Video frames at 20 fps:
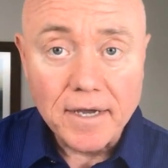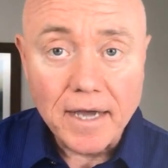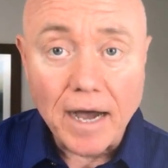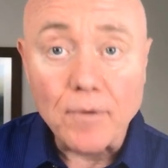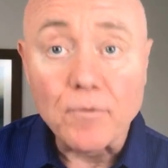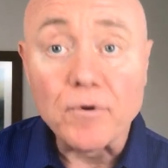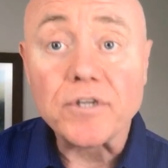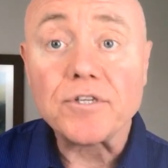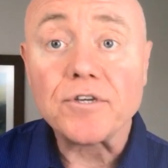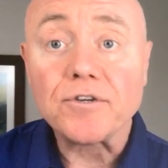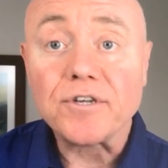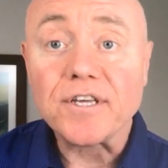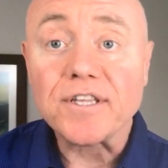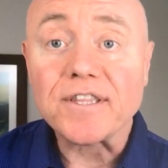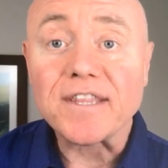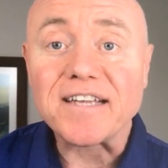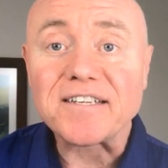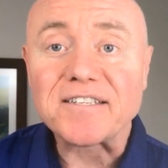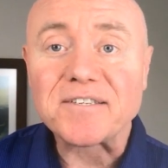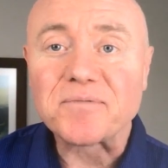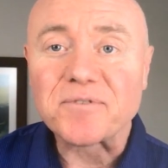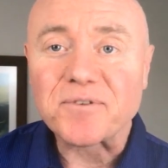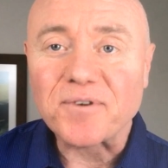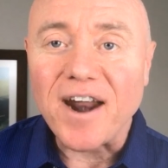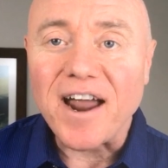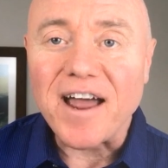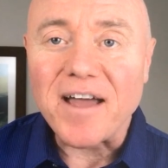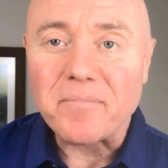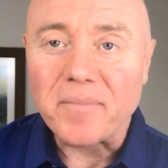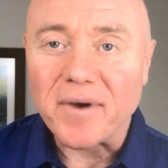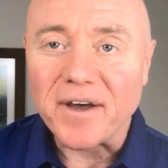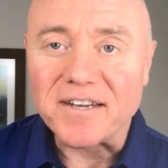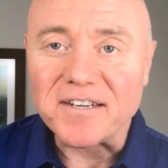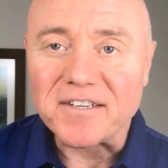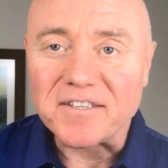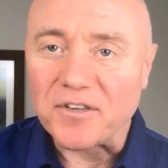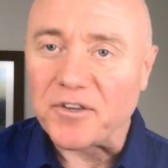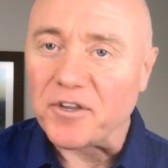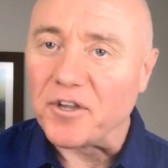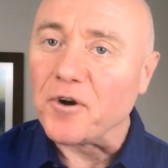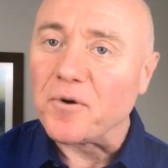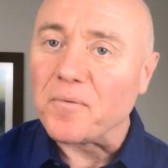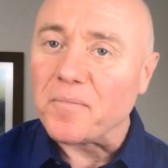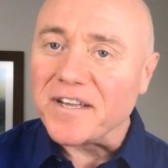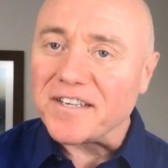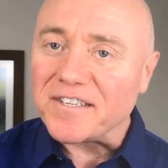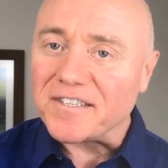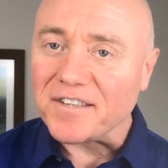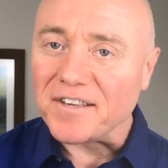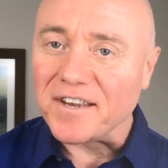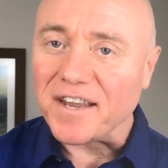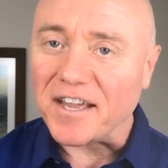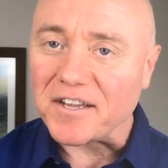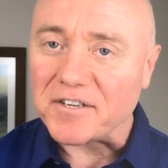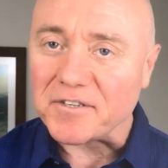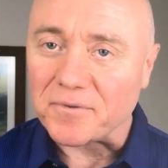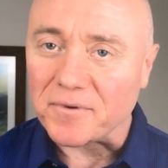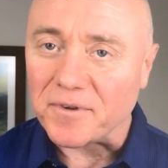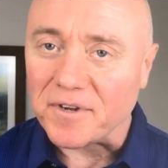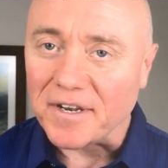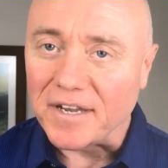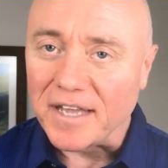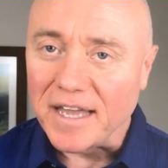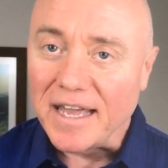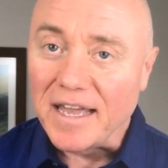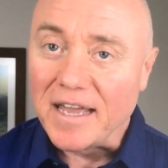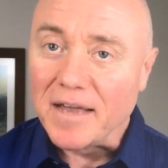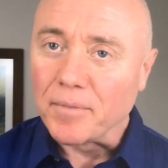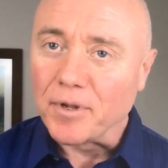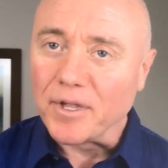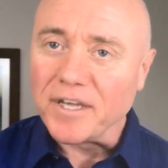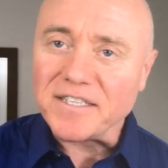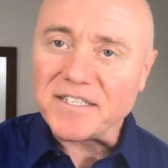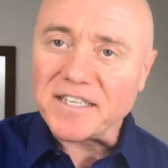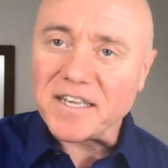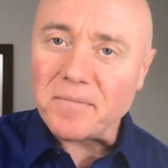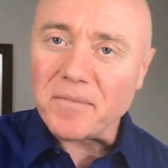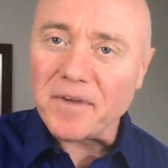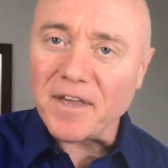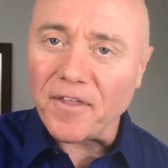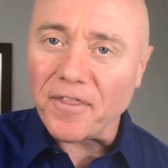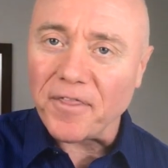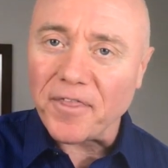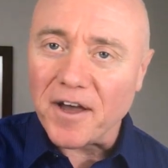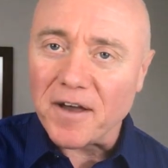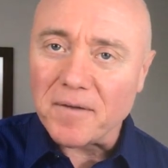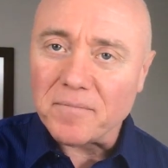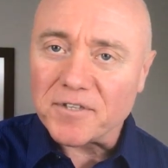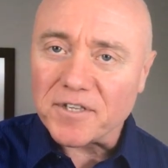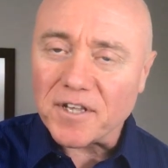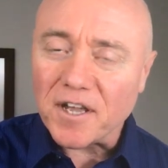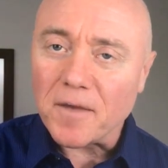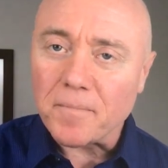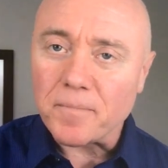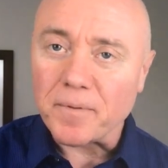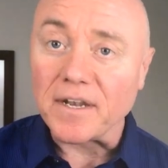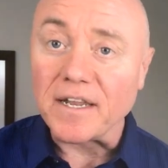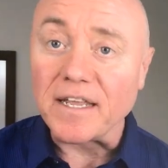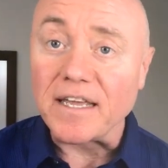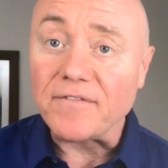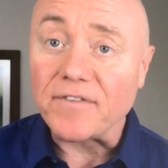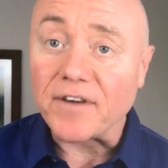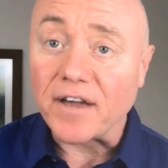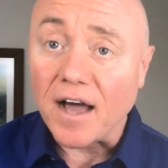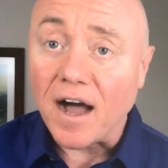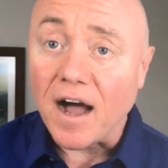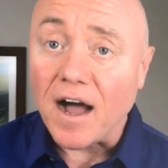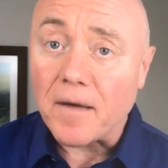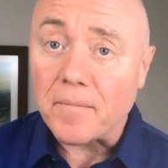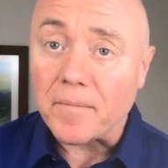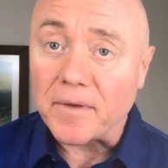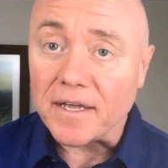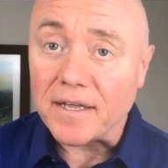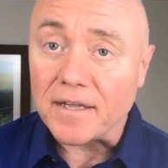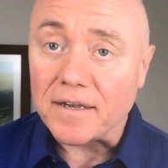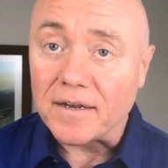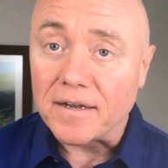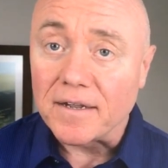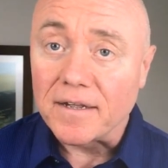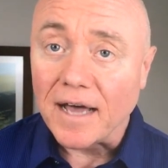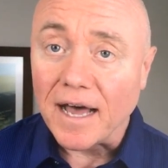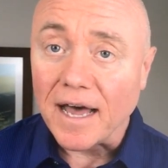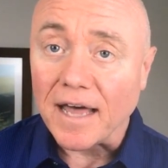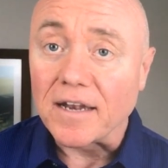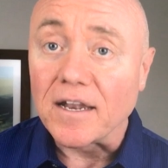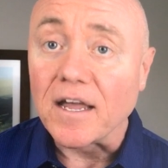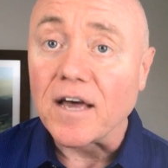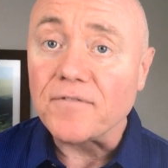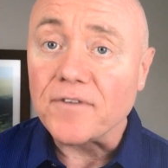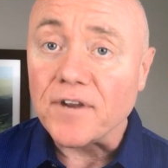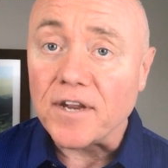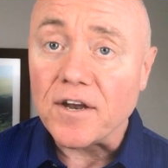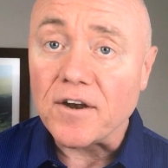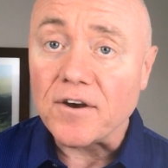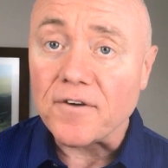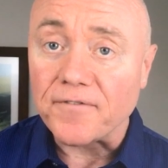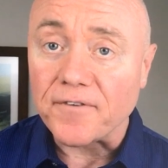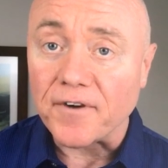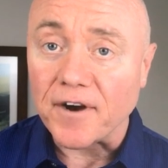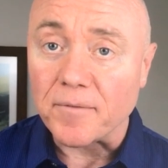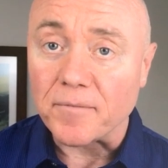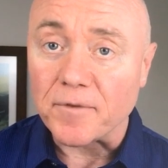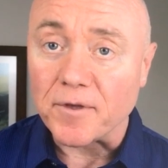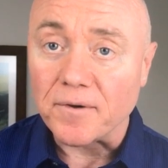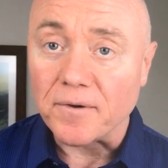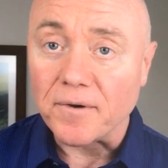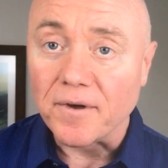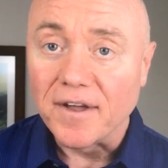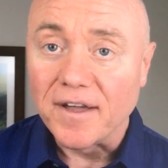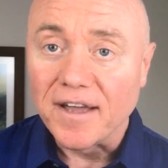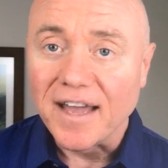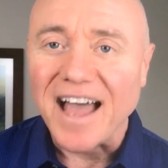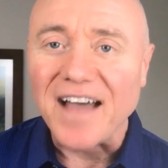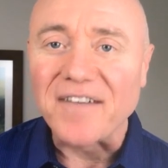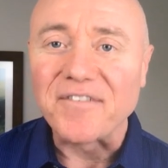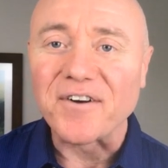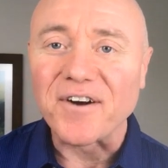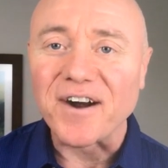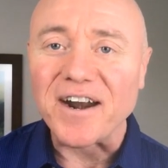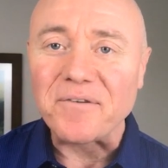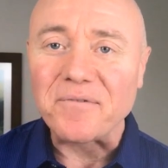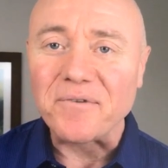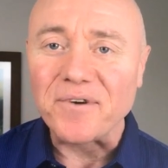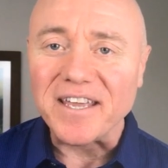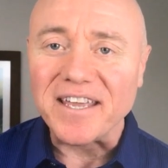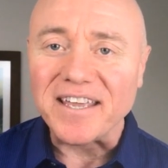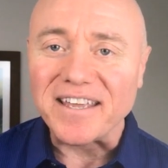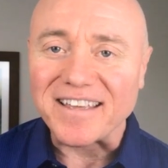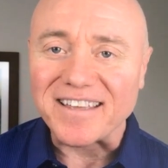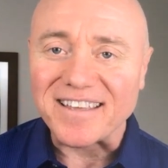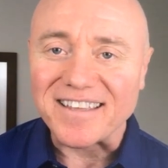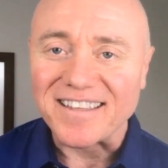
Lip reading: I wish you'd hit that subscribe button so you don't miss the next one. Please give me a thumbs up and leave a comment. I'd love to hear from you. Have a great week.